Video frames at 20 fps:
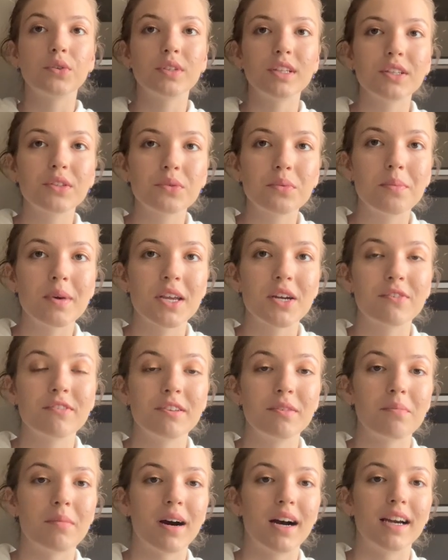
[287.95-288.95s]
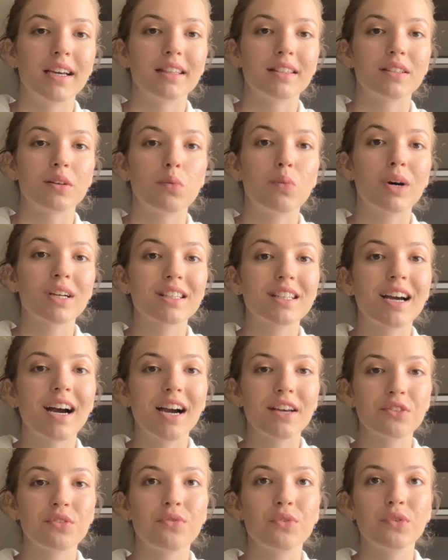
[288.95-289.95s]
need to bear in mind what
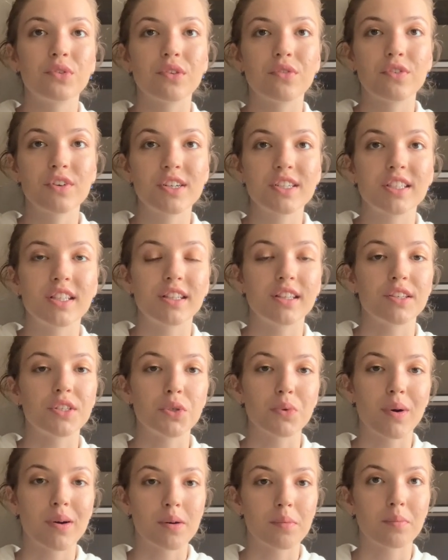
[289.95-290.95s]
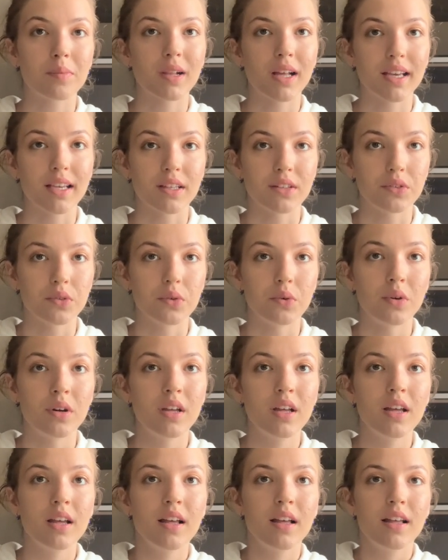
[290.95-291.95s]
kind of universities you are applying to.
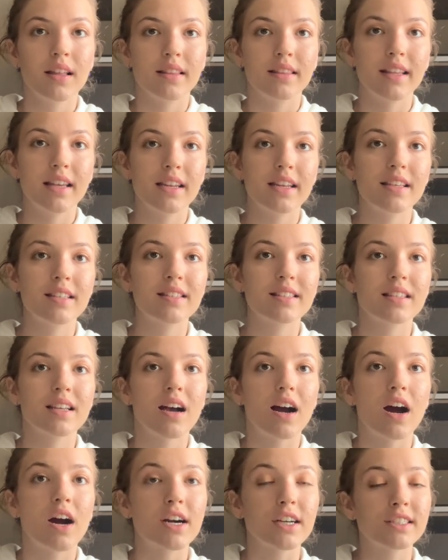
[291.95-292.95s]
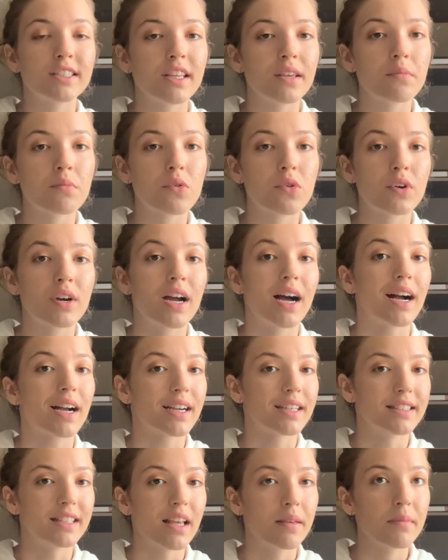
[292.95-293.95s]
That is, are they more
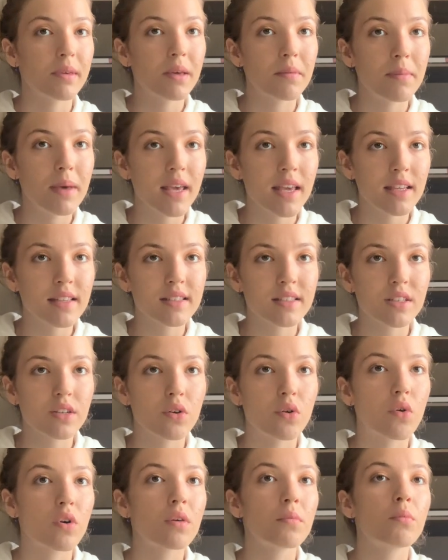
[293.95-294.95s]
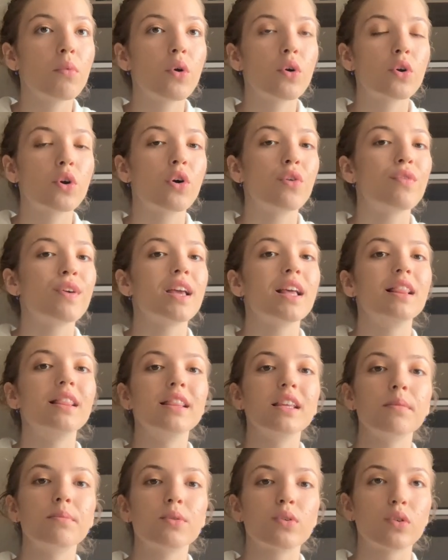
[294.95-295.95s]
academic based or more of a
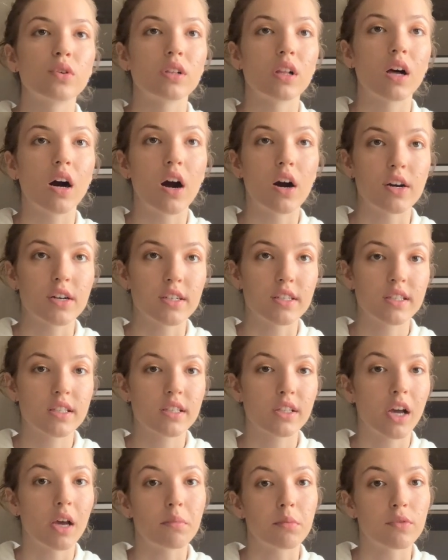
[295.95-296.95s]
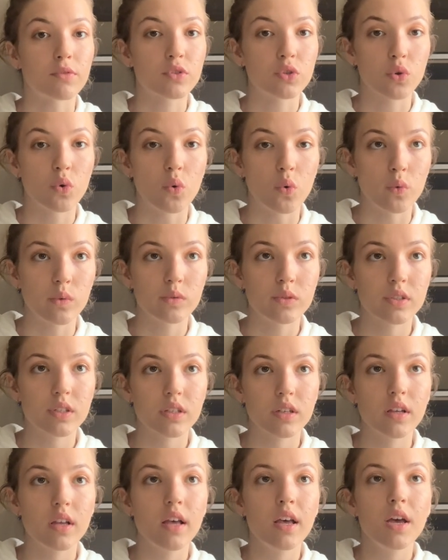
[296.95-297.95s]
liberal arts type of schools?
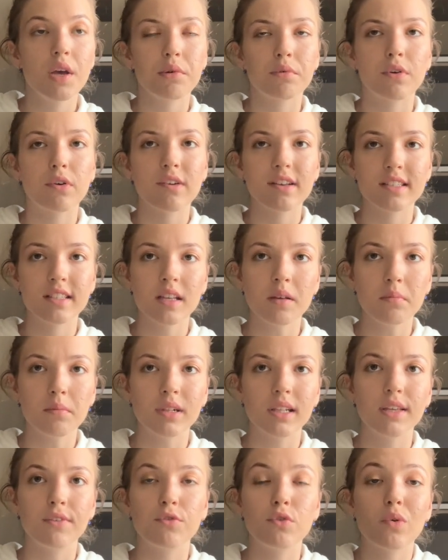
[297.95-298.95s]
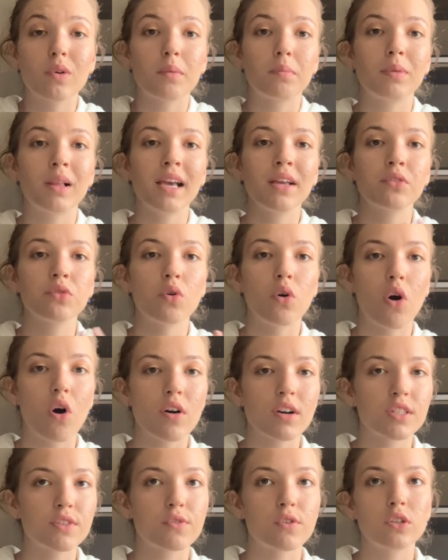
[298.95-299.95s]
For example, if you are applying to
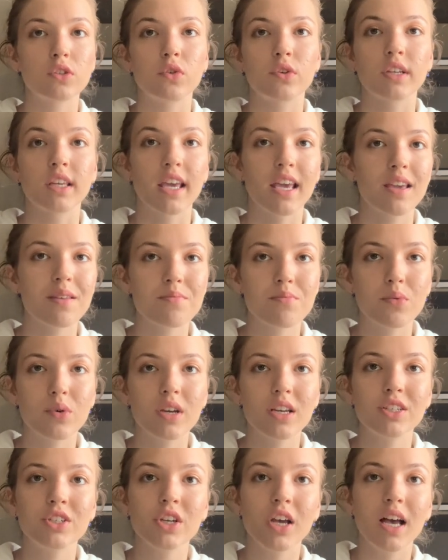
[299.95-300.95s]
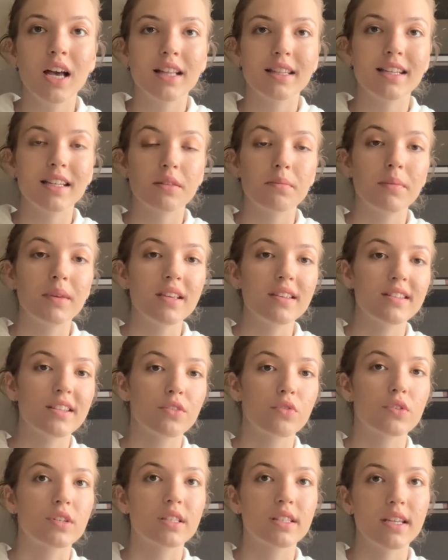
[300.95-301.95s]
Oxford or Cambridge, that means that
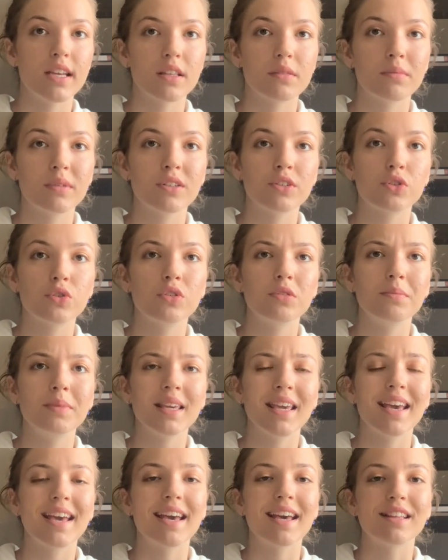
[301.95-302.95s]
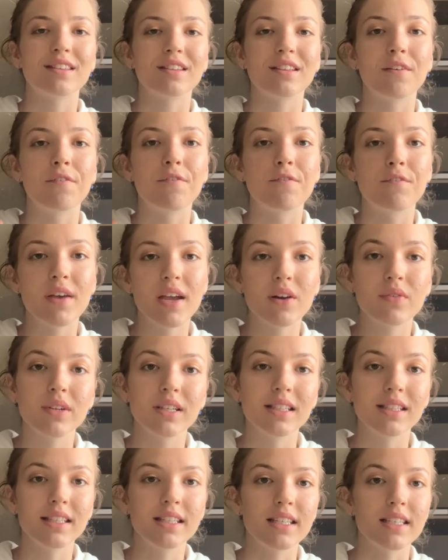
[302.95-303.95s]
your statement should be at the very
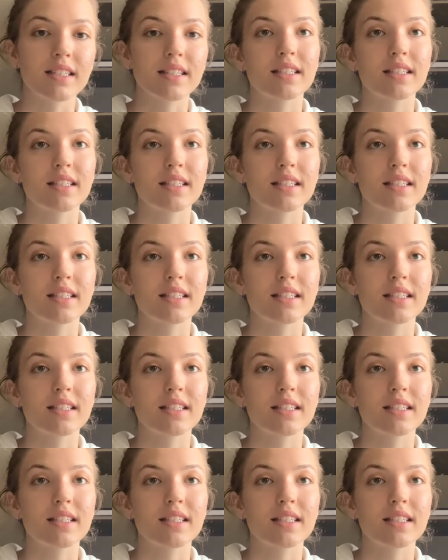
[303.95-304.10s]
least